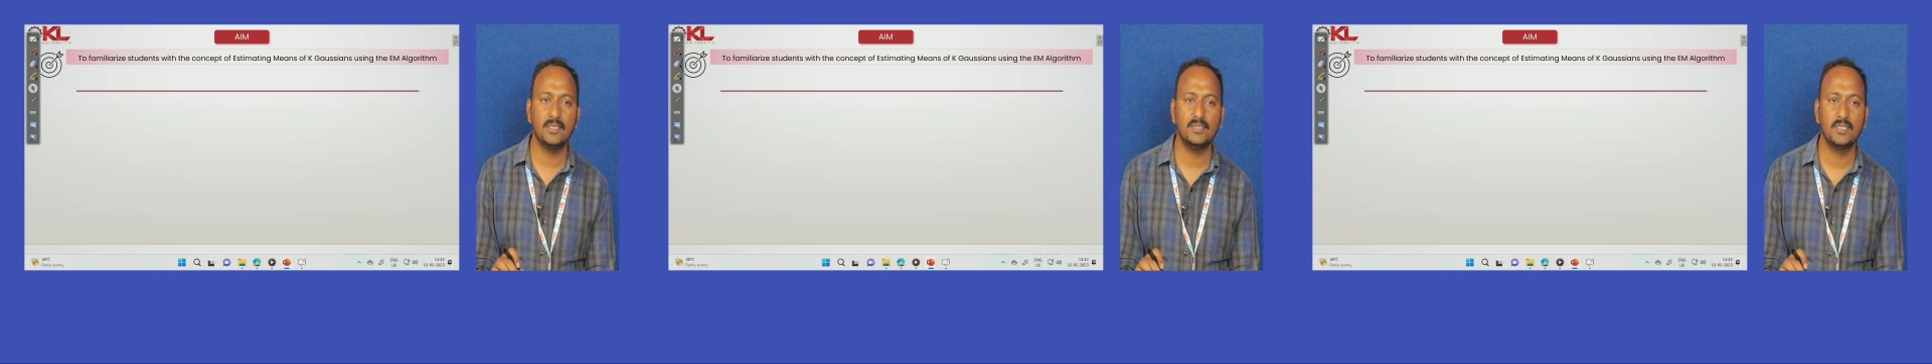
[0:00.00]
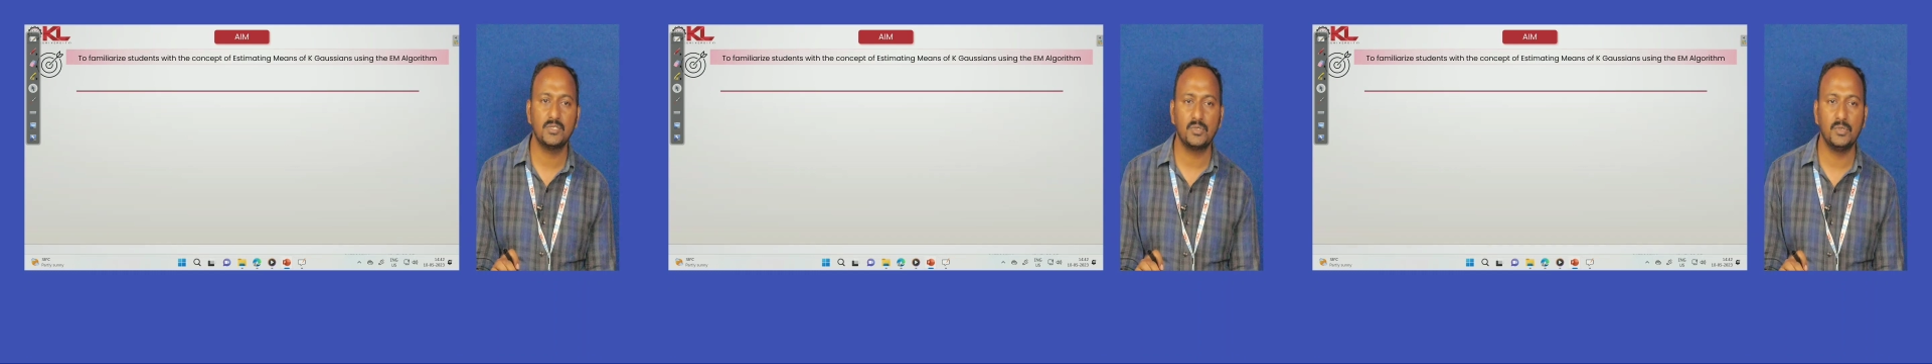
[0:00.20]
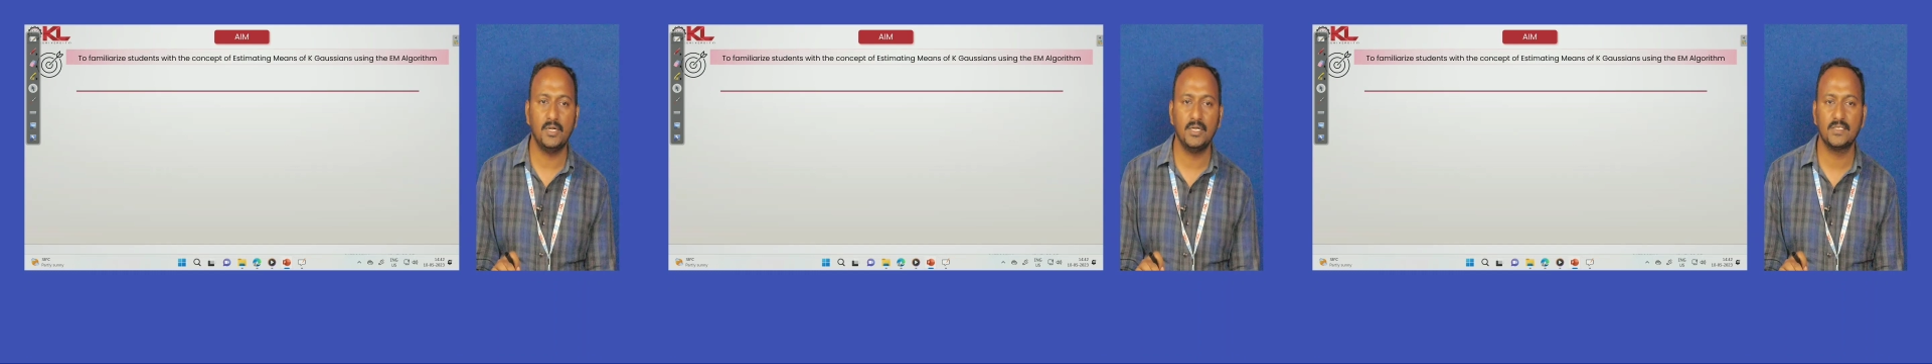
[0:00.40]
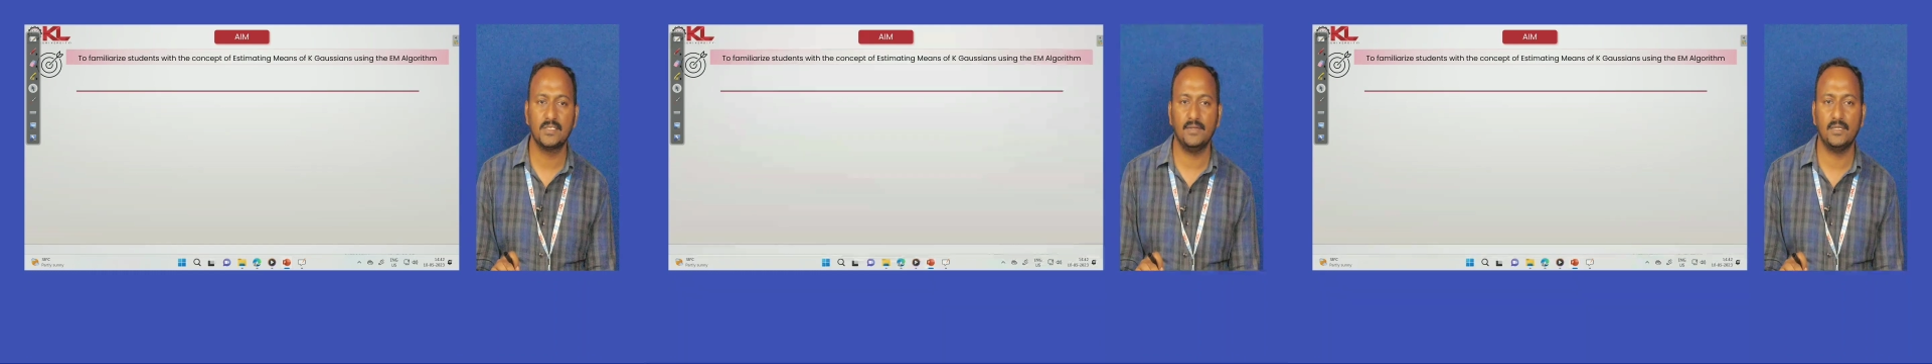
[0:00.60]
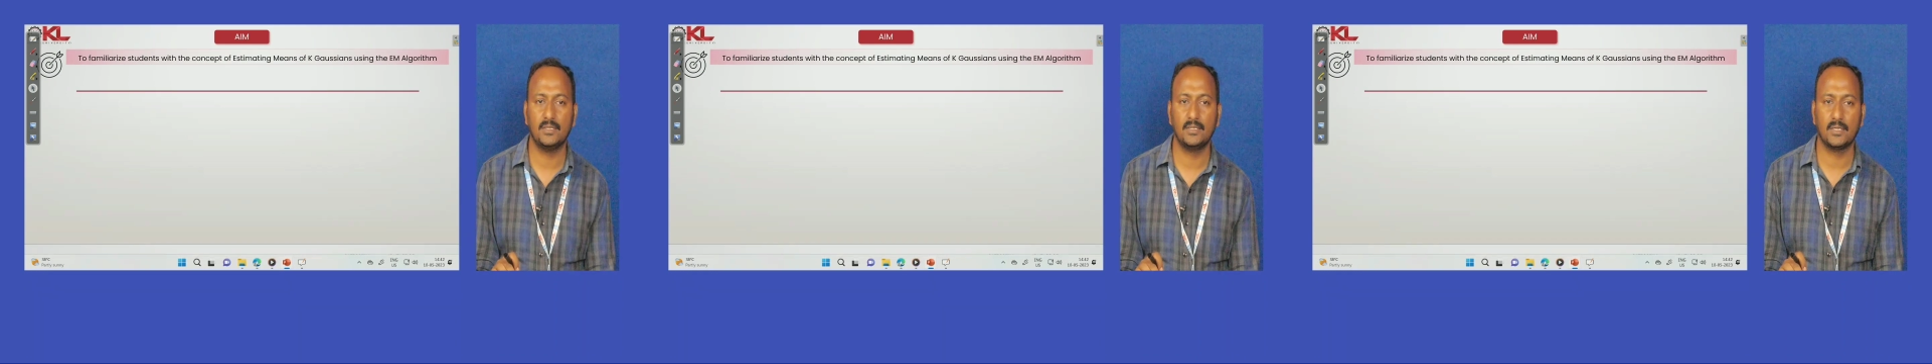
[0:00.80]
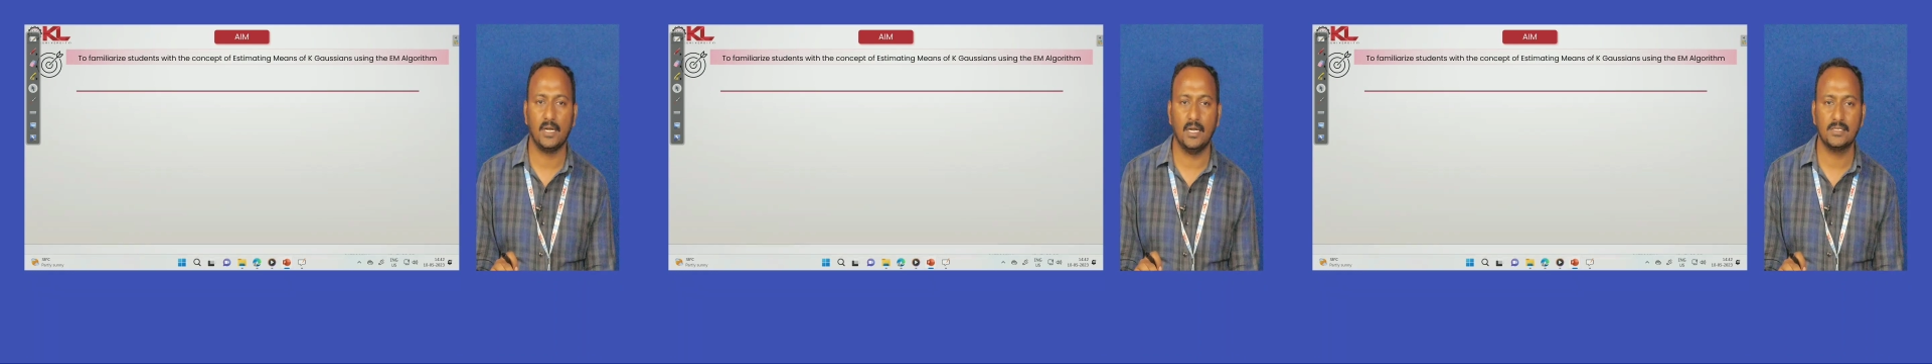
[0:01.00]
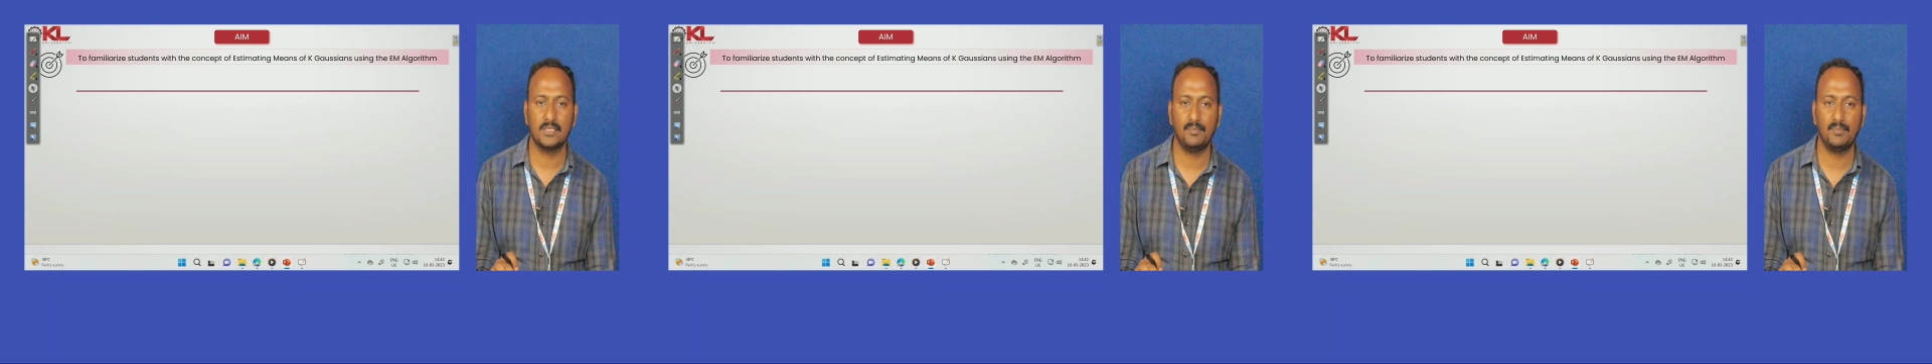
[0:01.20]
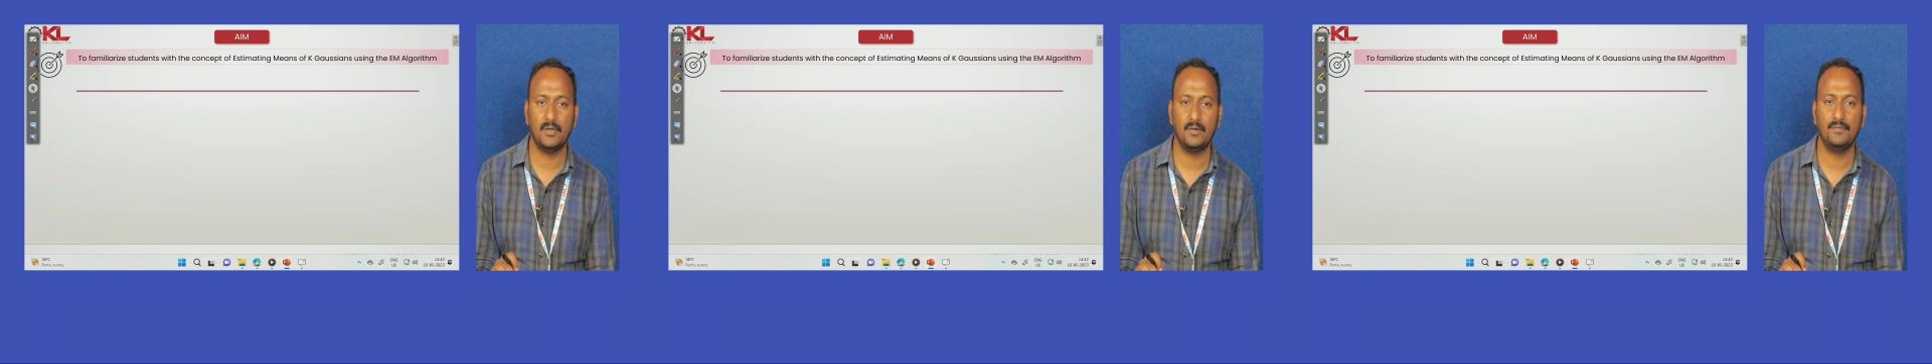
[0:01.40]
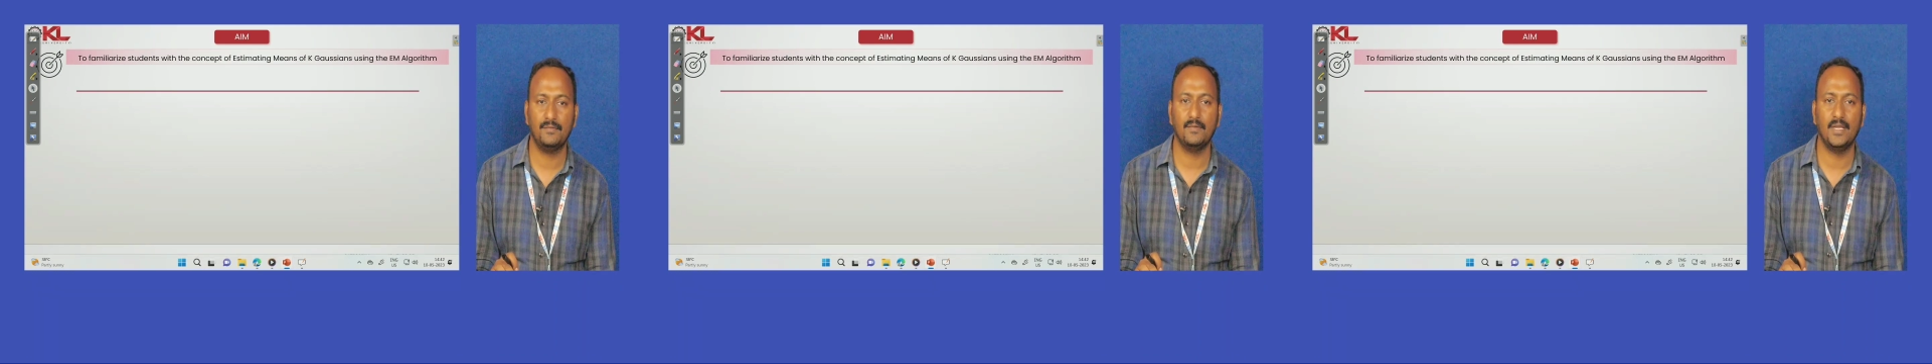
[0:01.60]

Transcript: the students with concept of